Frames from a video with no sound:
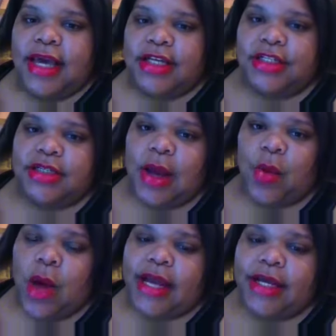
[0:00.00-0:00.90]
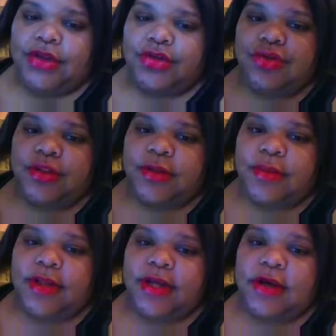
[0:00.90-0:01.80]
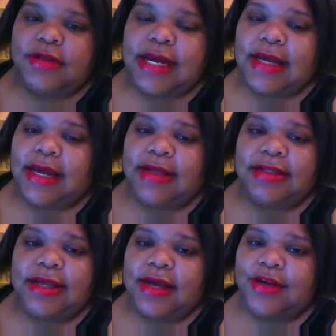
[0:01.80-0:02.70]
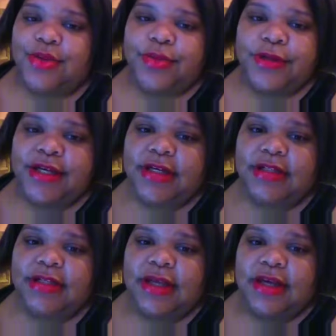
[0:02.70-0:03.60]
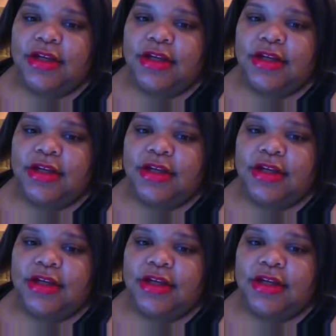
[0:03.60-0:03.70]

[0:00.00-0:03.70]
And she's like, why can't you drink the blood? He goes, I can't tell you, please.